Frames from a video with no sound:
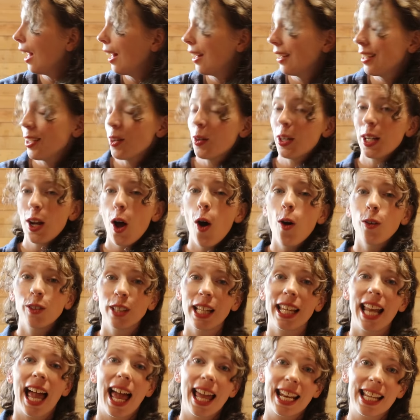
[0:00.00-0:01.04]
You can
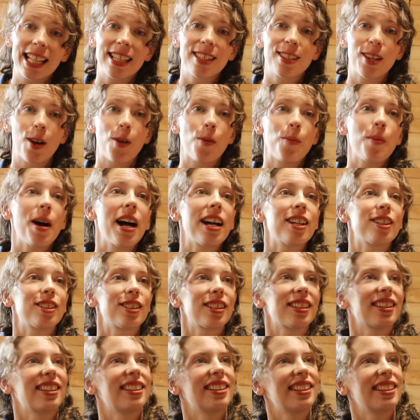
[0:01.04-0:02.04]
only edit so much.